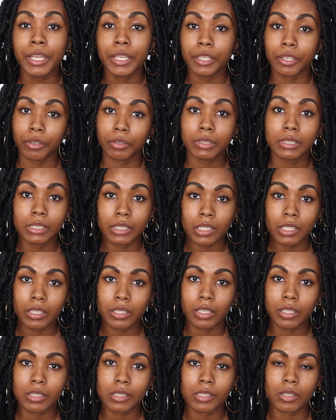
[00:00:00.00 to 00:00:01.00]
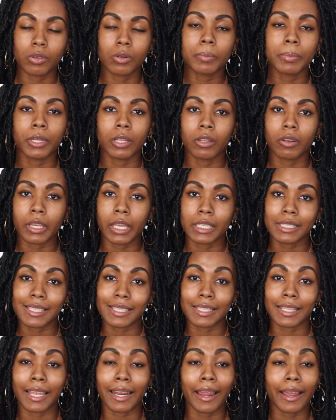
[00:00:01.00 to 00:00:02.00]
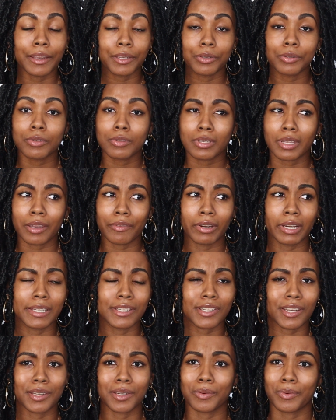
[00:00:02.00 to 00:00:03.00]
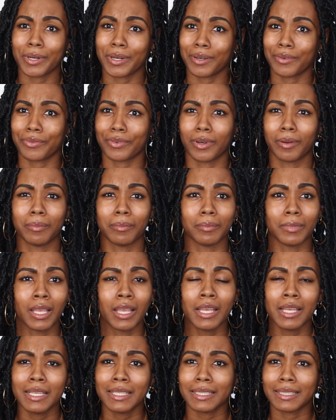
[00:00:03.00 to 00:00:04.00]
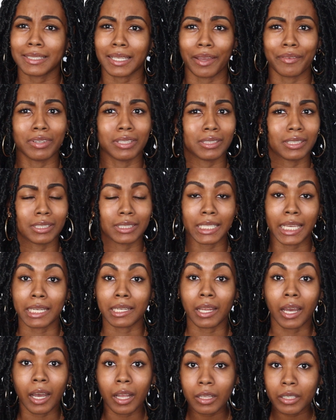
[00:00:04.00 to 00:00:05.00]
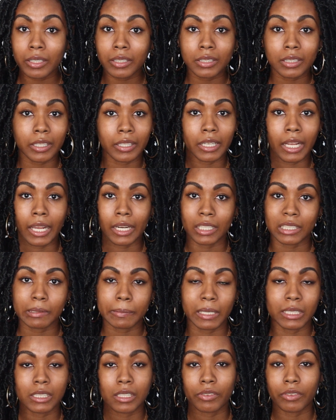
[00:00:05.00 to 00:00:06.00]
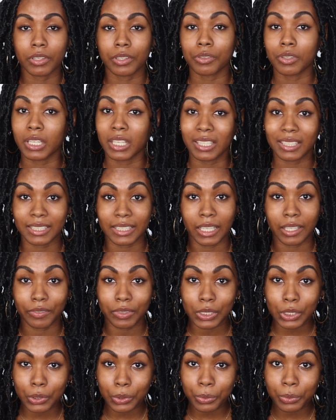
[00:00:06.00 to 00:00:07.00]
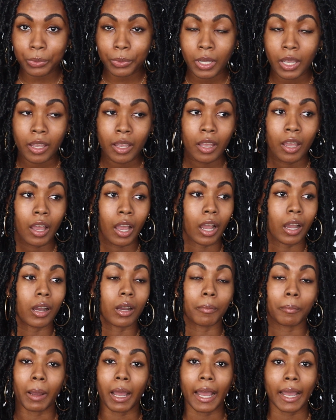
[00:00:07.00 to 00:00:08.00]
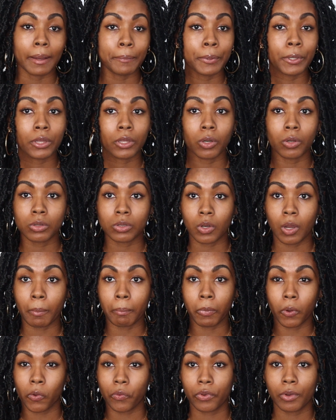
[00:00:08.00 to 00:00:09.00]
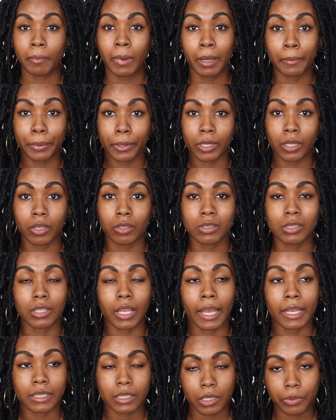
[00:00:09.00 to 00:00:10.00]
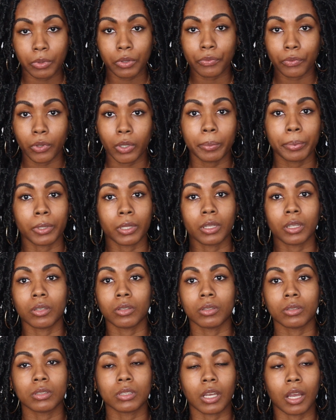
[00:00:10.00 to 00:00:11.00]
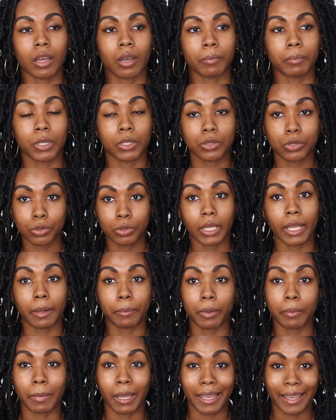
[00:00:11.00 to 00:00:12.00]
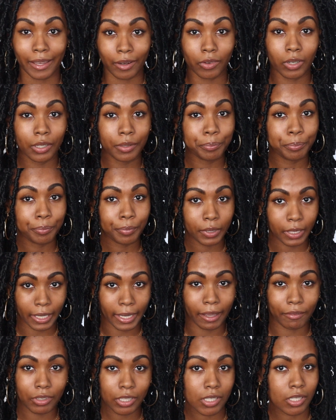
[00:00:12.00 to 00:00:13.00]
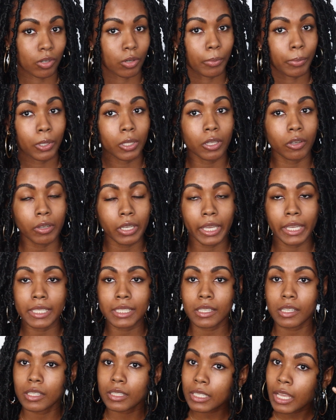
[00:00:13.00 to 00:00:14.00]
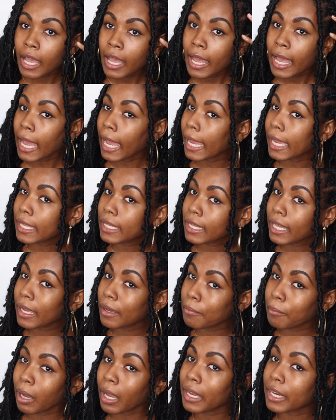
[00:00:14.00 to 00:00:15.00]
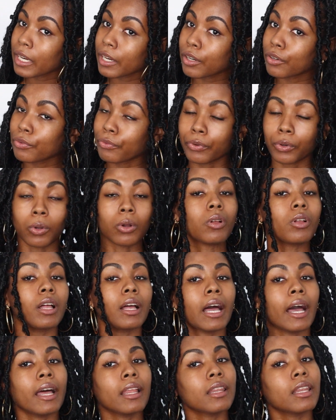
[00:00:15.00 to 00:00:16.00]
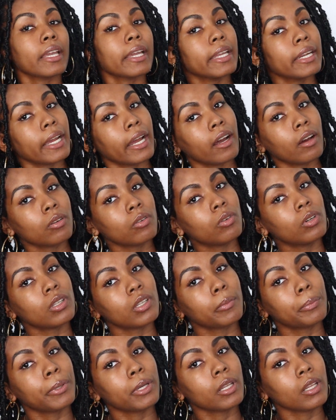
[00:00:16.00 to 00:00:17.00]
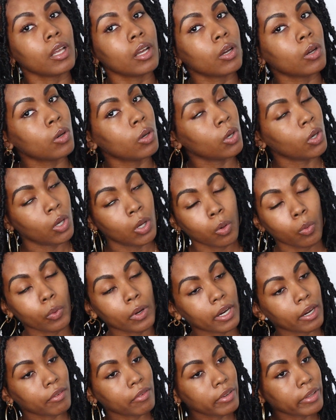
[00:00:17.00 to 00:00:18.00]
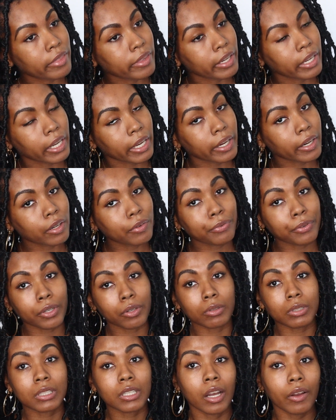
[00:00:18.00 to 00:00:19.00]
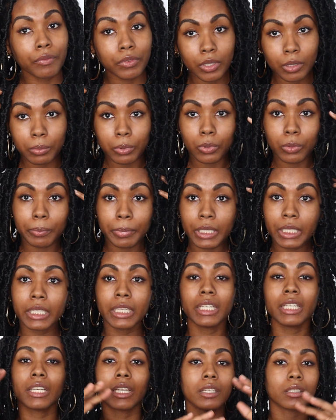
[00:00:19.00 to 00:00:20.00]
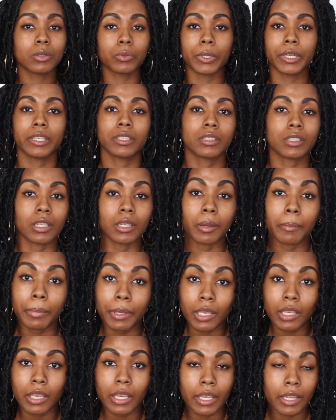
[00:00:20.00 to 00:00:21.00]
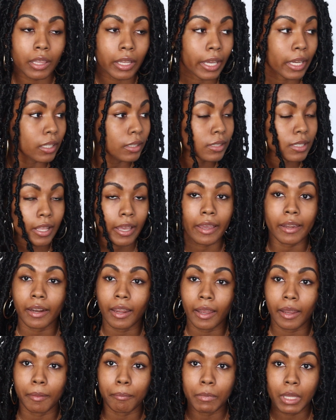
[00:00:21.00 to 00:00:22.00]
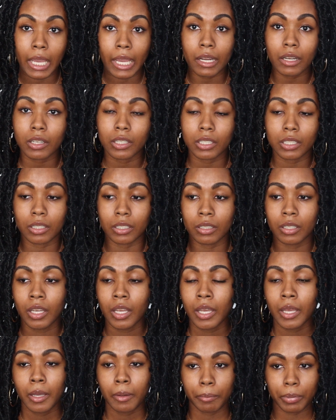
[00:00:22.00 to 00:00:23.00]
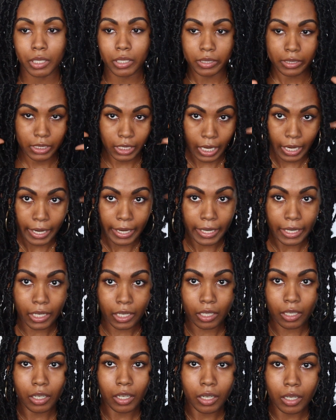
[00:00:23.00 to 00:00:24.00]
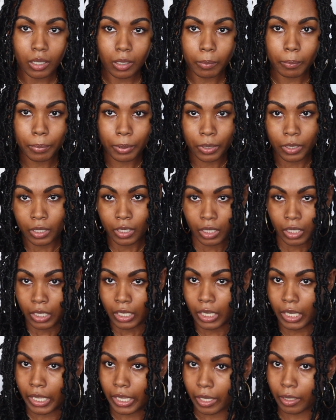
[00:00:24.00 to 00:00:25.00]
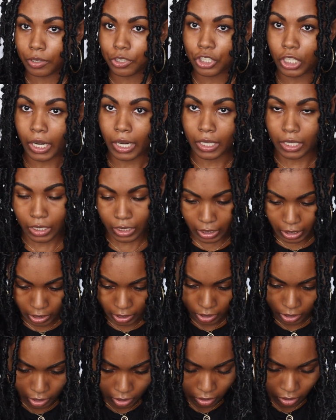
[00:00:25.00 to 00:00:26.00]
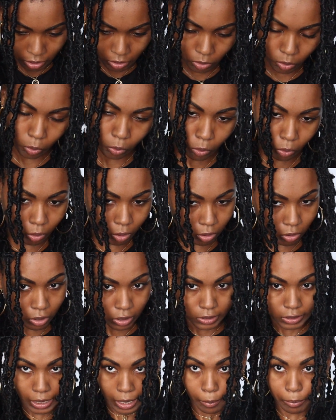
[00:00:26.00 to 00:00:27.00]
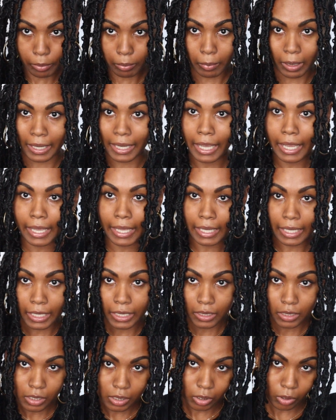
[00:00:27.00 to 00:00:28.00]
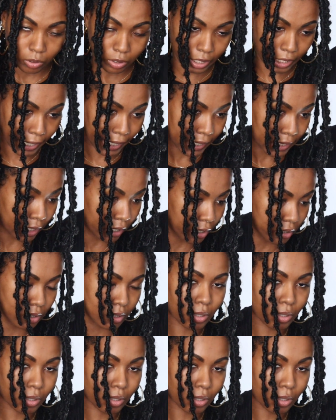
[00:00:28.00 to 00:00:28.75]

you'll see the silk pillowcases that I use. They range anywhere from $7 to $10. They're not expensive, and you get a set of 2. I put those on both of my pillows. I sleep with 4 pillows. The 2 that I put my head on, they have the silk pillowcases. I let my hair fall. I lay down on the pillow. Wherever the hair feels comfortable being is where it's going to be, and that is that. I'm not going to be tying it up and trying to get it all on top of my head so that there's